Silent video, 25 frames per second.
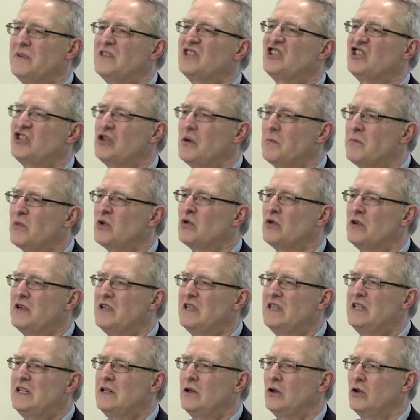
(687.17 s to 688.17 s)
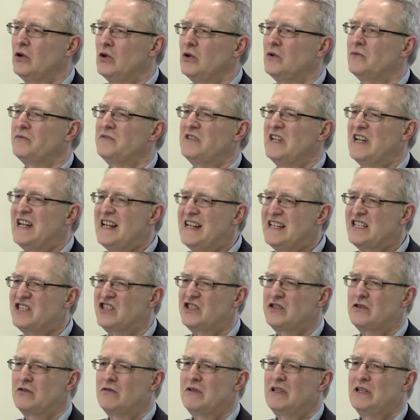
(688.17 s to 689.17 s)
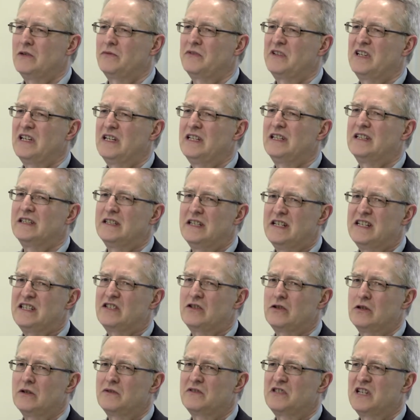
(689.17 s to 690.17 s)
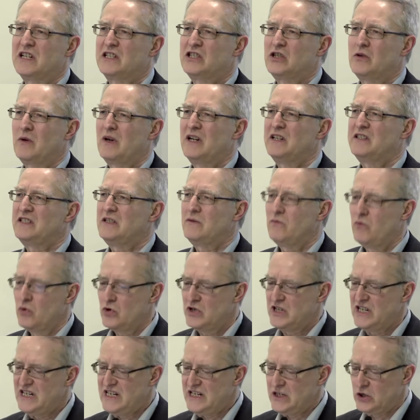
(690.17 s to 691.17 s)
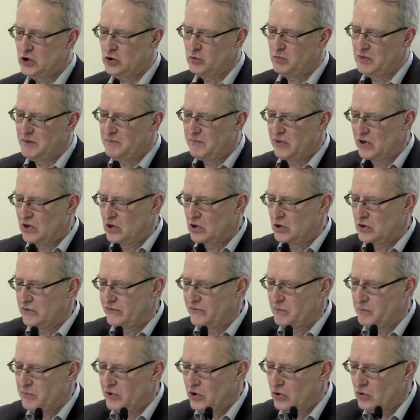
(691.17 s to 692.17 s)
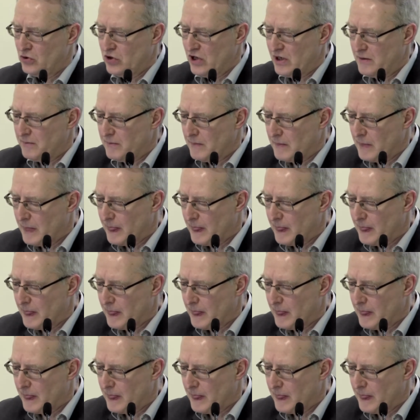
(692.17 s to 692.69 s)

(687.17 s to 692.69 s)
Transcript: summary of the history of kink and the history of sexuality would need to be part of a program